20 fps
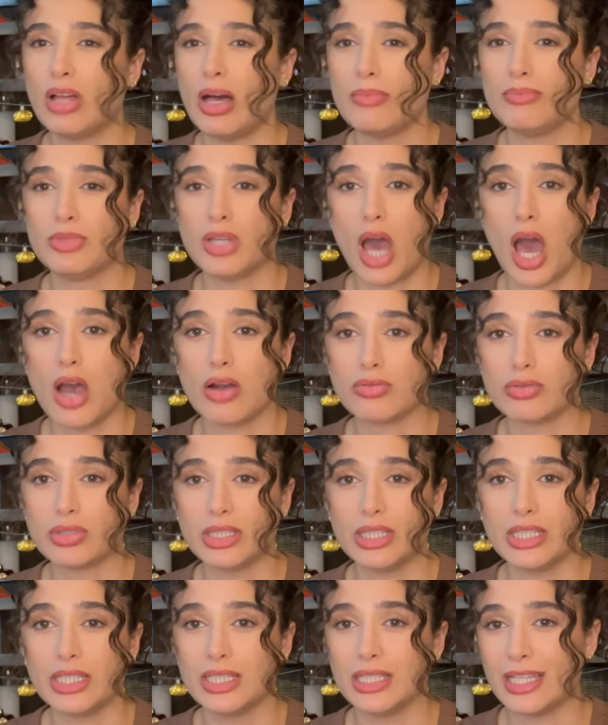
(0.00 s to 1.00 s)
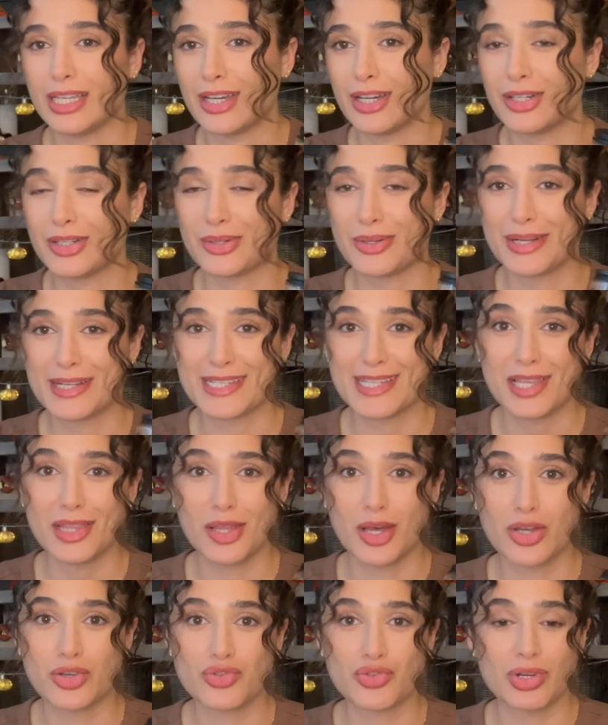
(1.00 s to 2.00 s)
I'm not really like a crazy
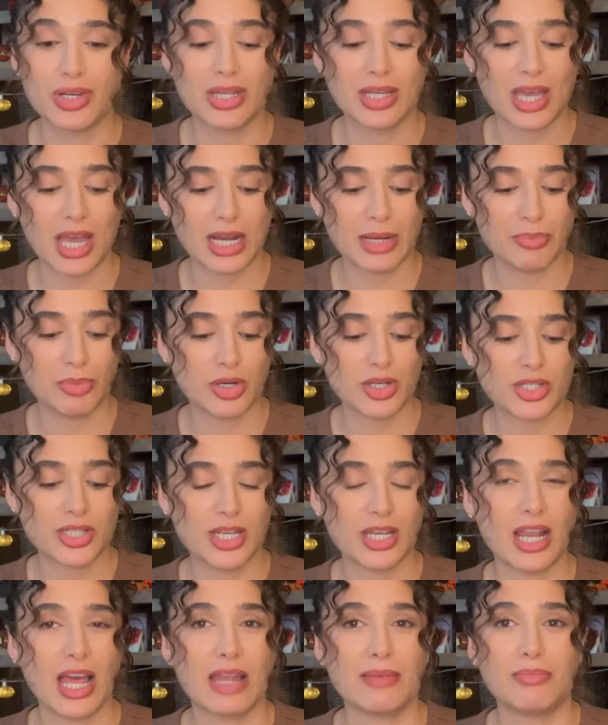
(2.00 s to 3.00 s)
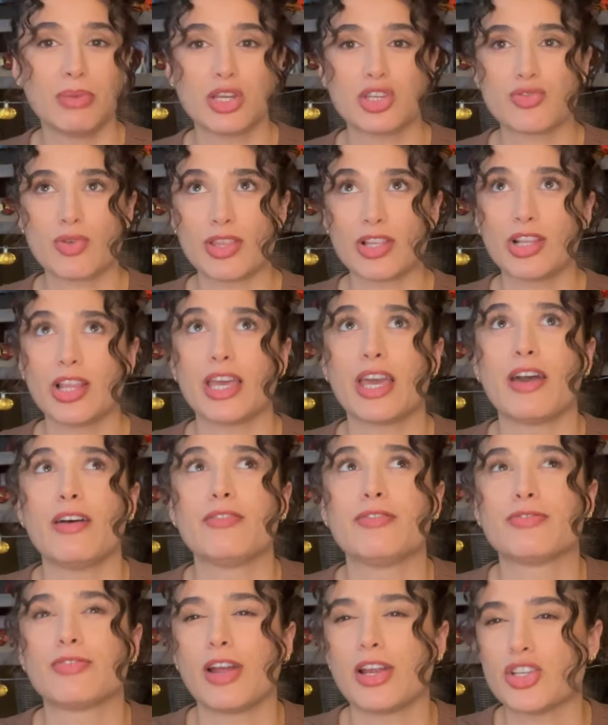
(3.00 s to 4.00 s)
laundry kind of person. I'd much rather like a
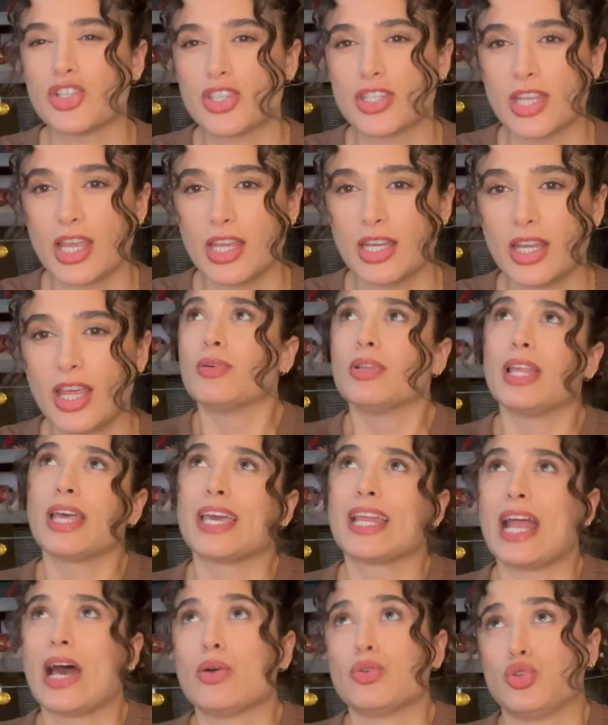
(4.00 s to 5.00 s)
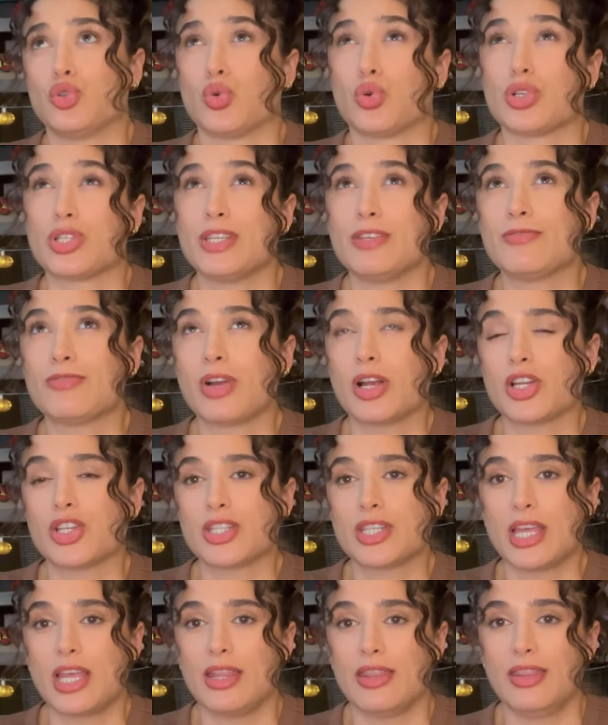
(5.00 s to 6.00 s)
fresh scent, like an outdoorsy fresh
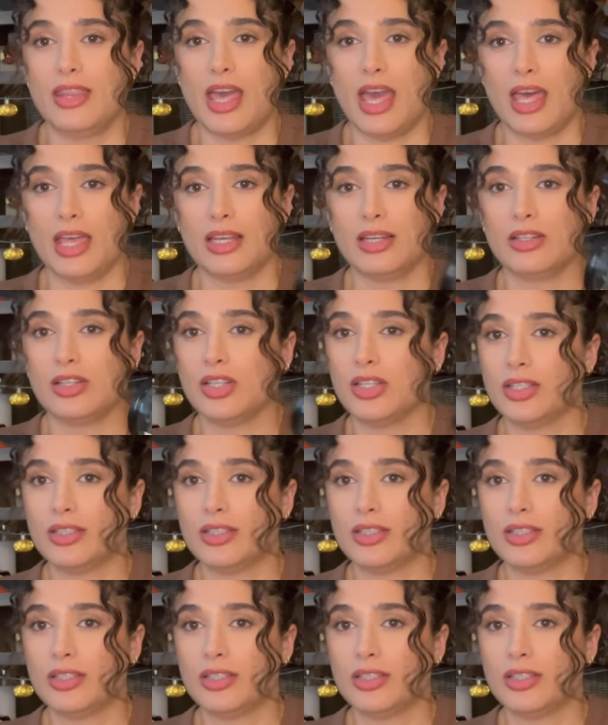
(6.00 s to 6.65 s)
scent than